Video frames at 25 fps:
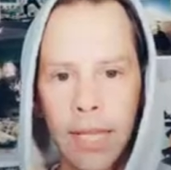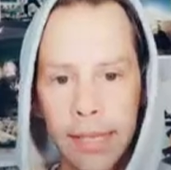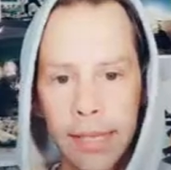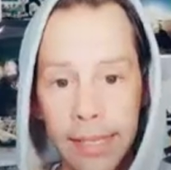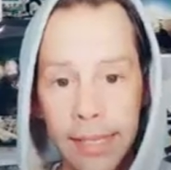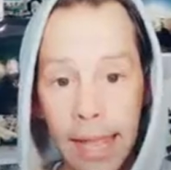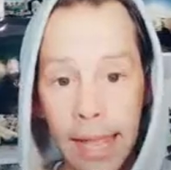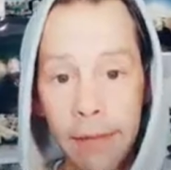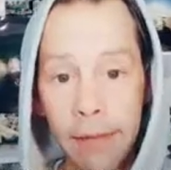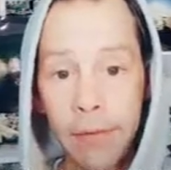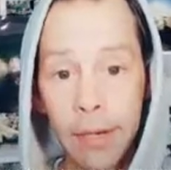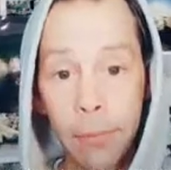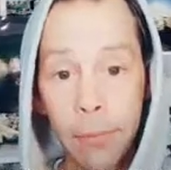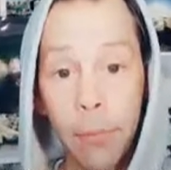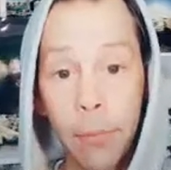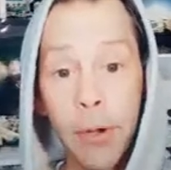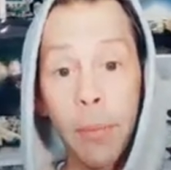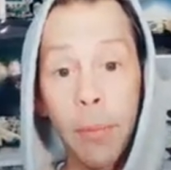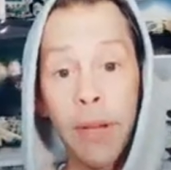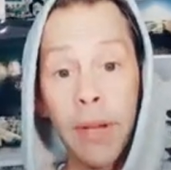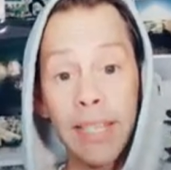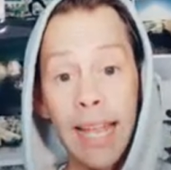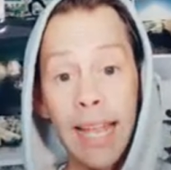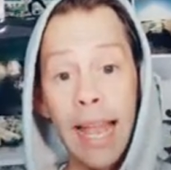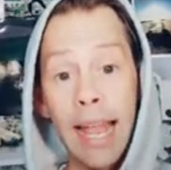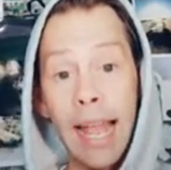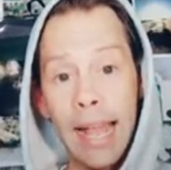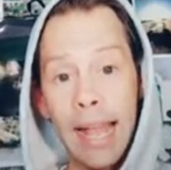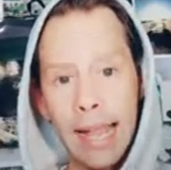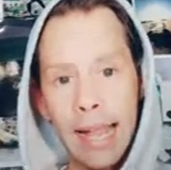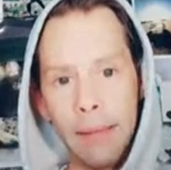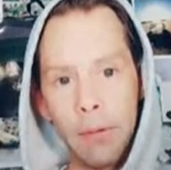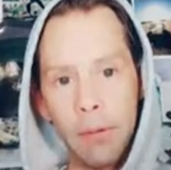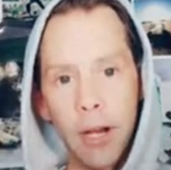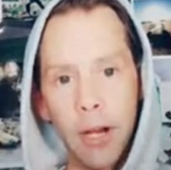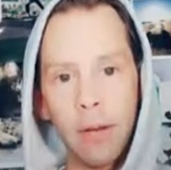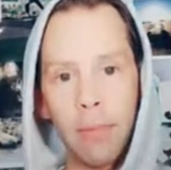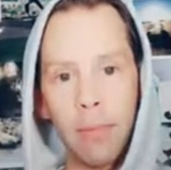Definitely. Depressed, I
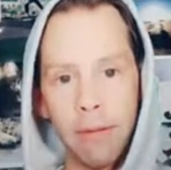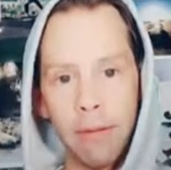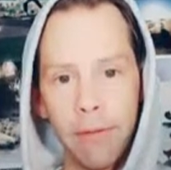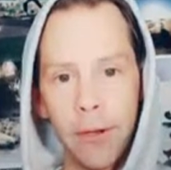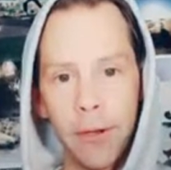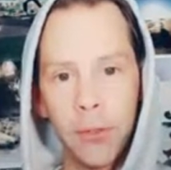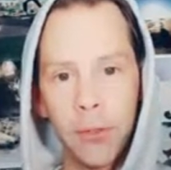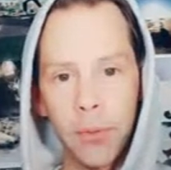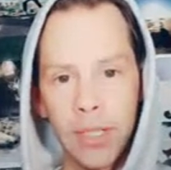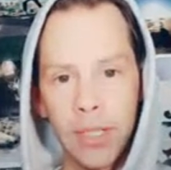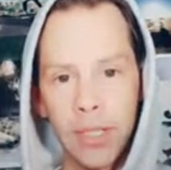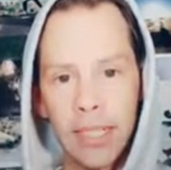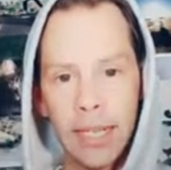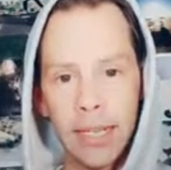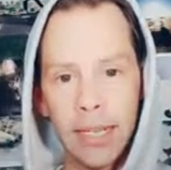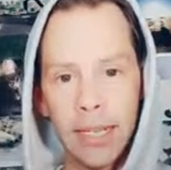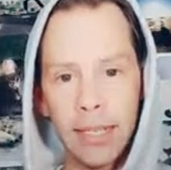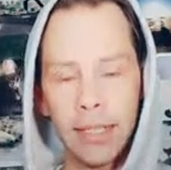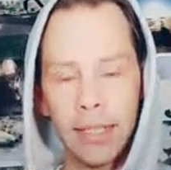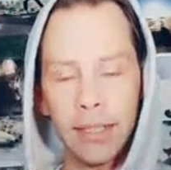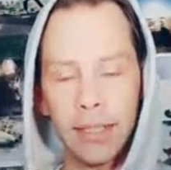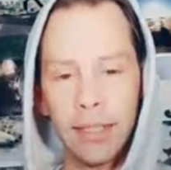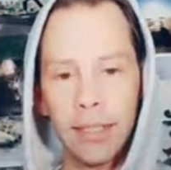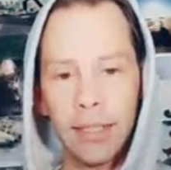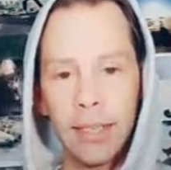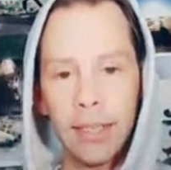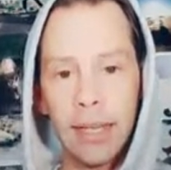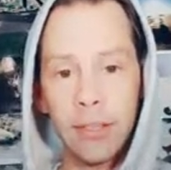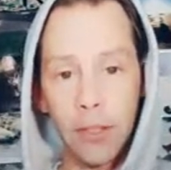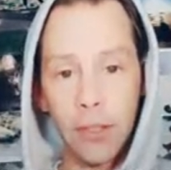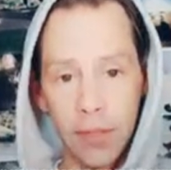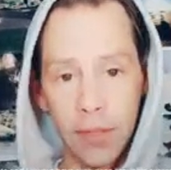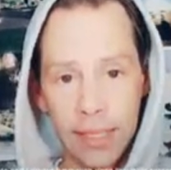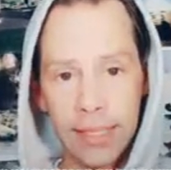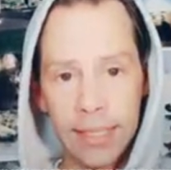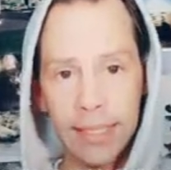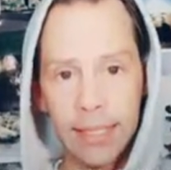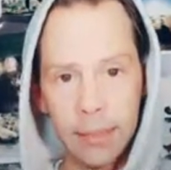uploaded my first one today. So
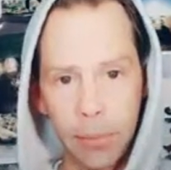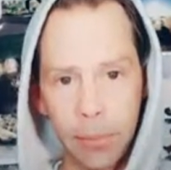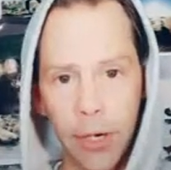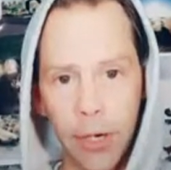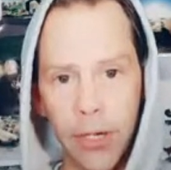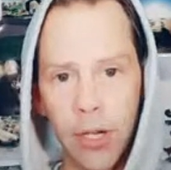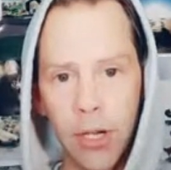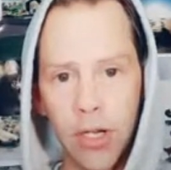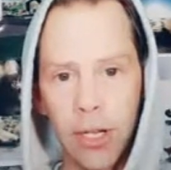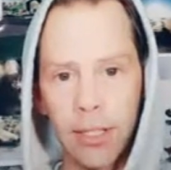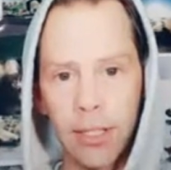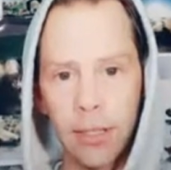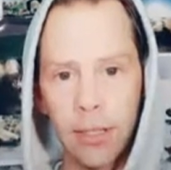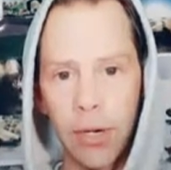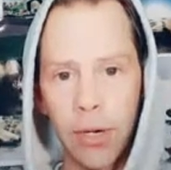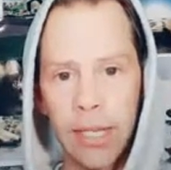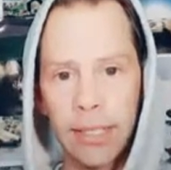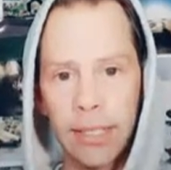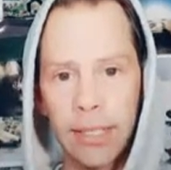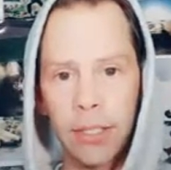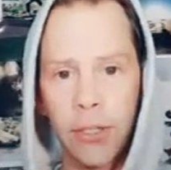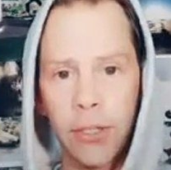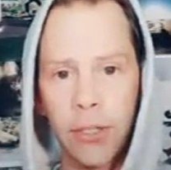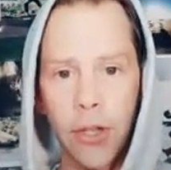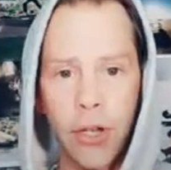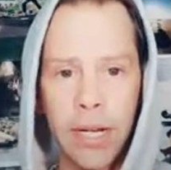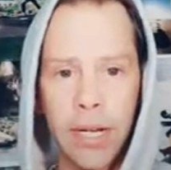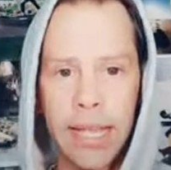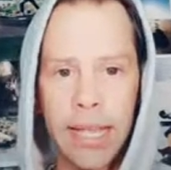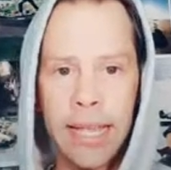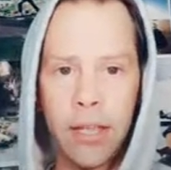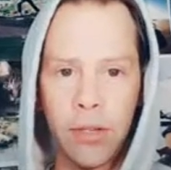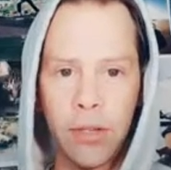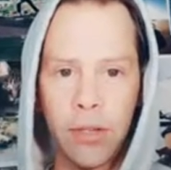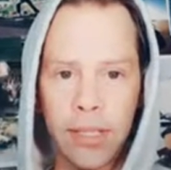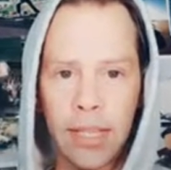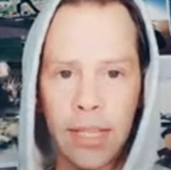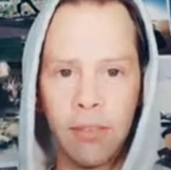this is a podcast, Depressed. So you're going to hear
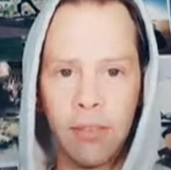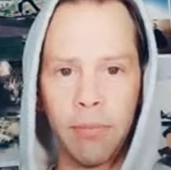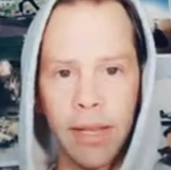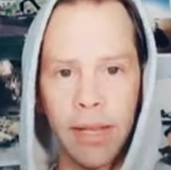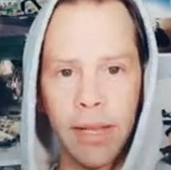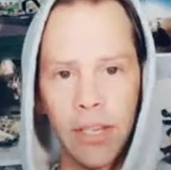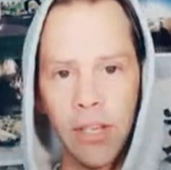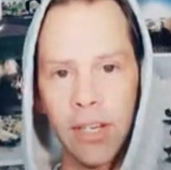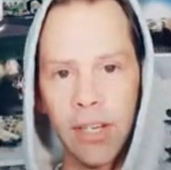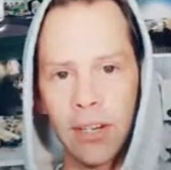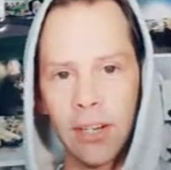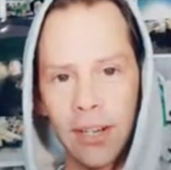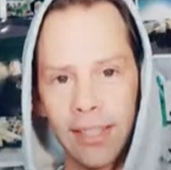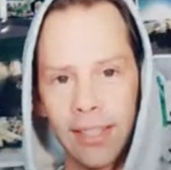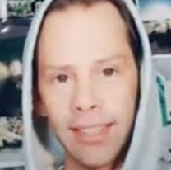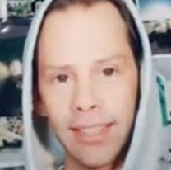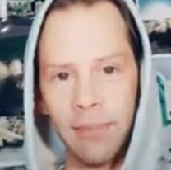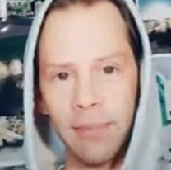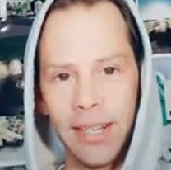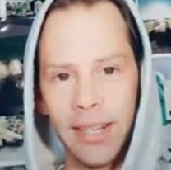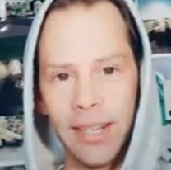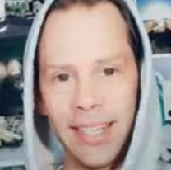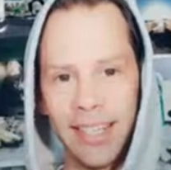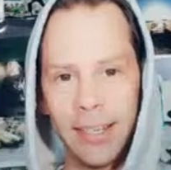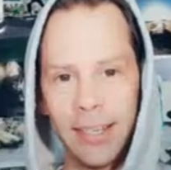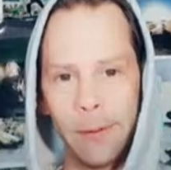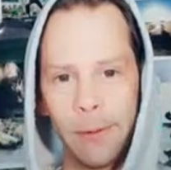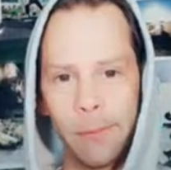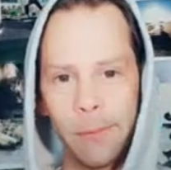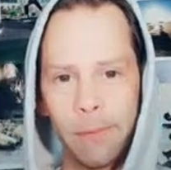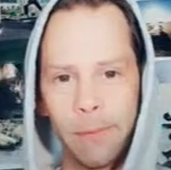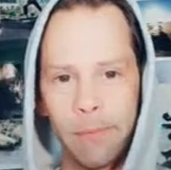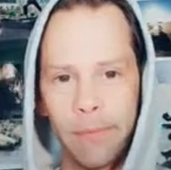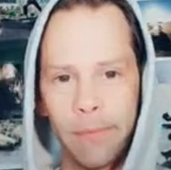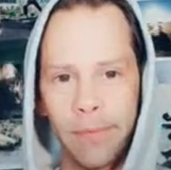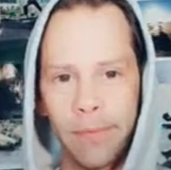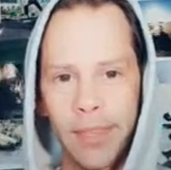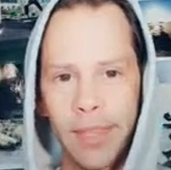yourself mentioned lots and
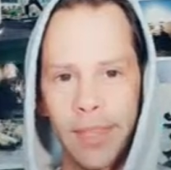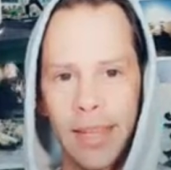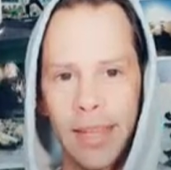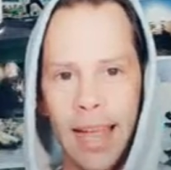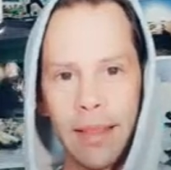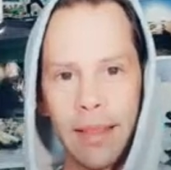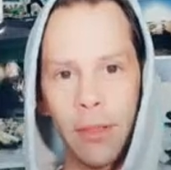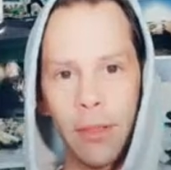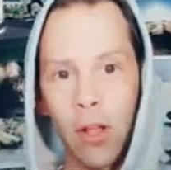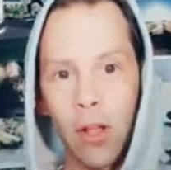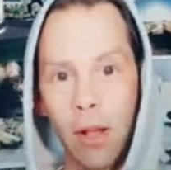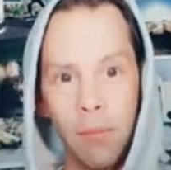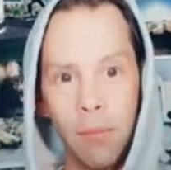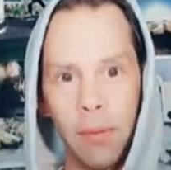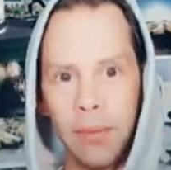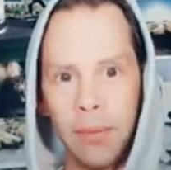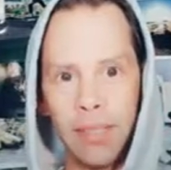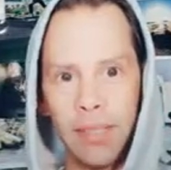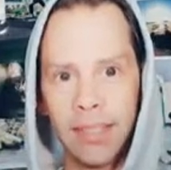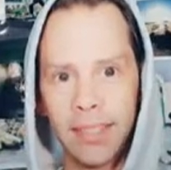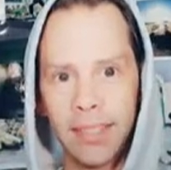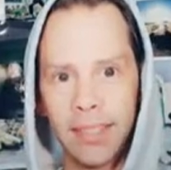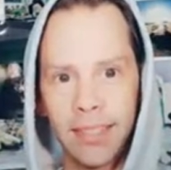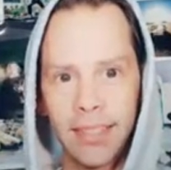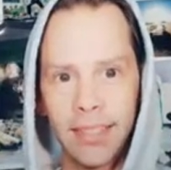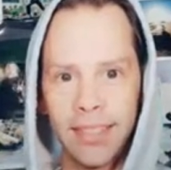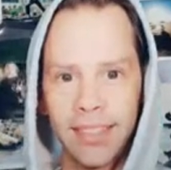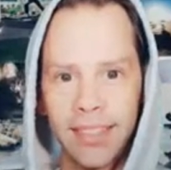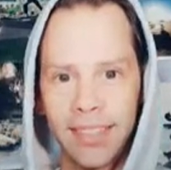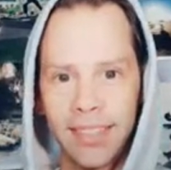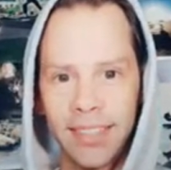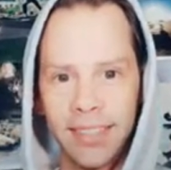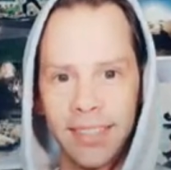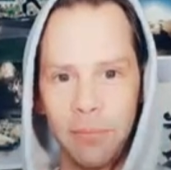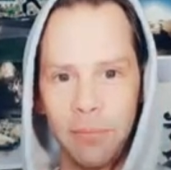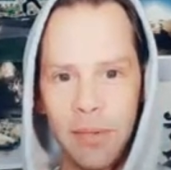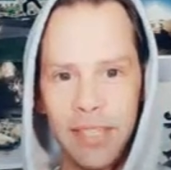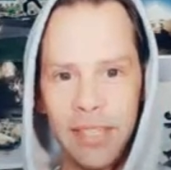the compliments.
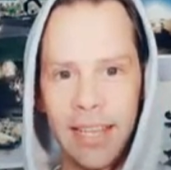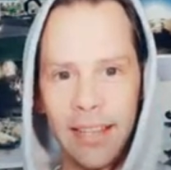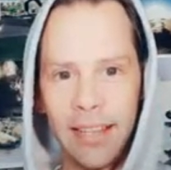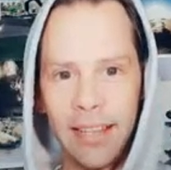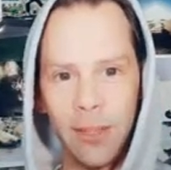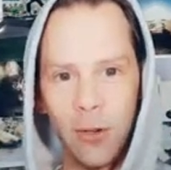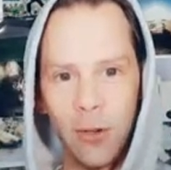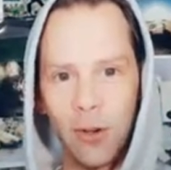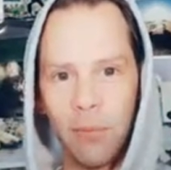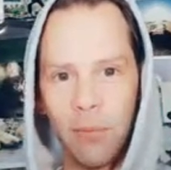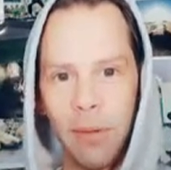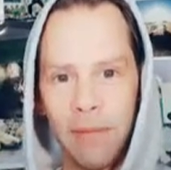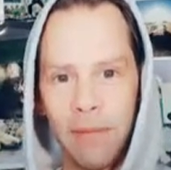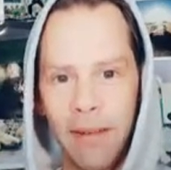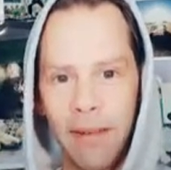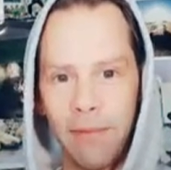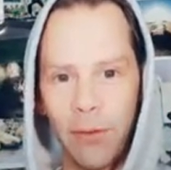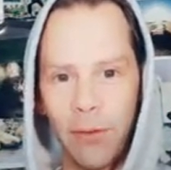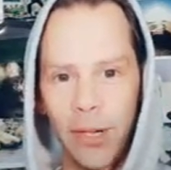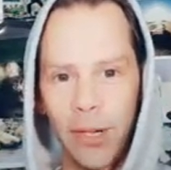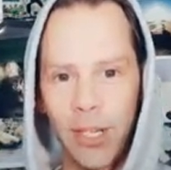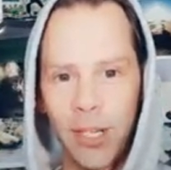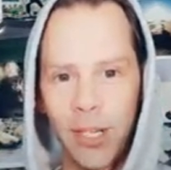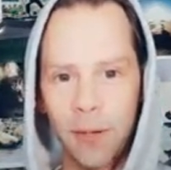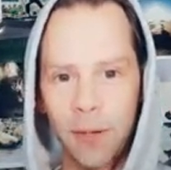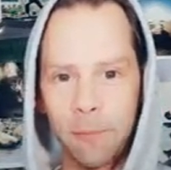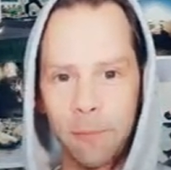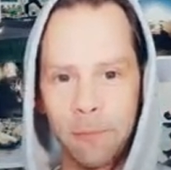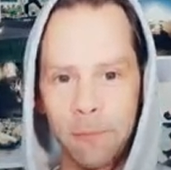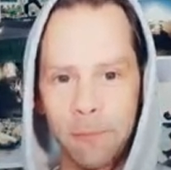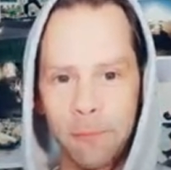Me saying that you're above average.